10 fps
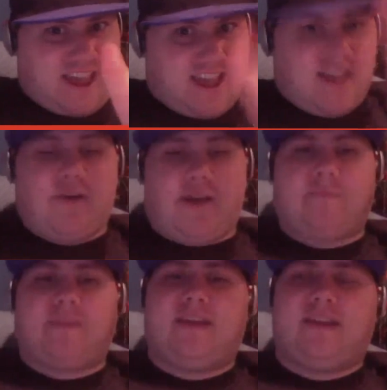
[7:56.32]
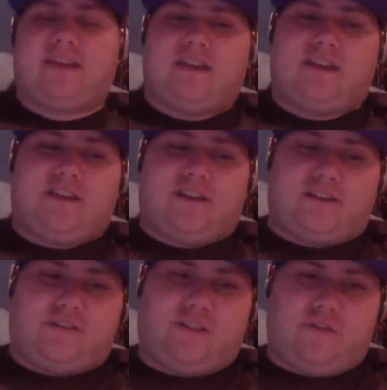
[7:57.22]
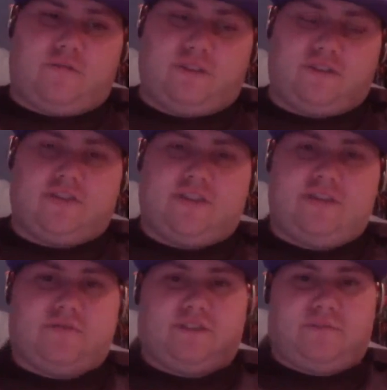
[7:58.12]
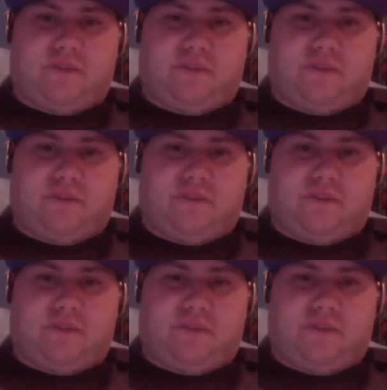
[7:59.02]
Okay. So originally it was,